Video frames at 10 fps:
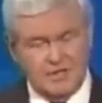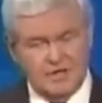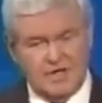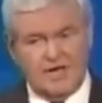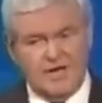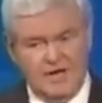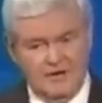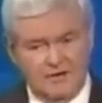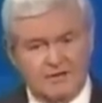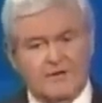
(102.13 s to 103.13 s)
Okay,
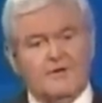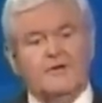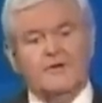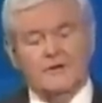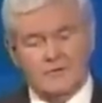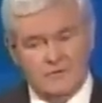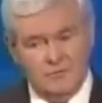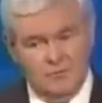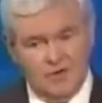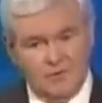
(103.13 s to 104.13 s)
now,
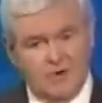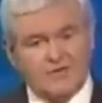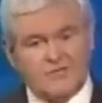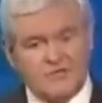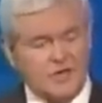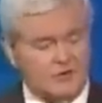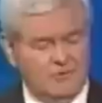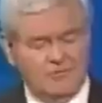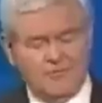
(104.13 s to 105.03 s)
what does it do?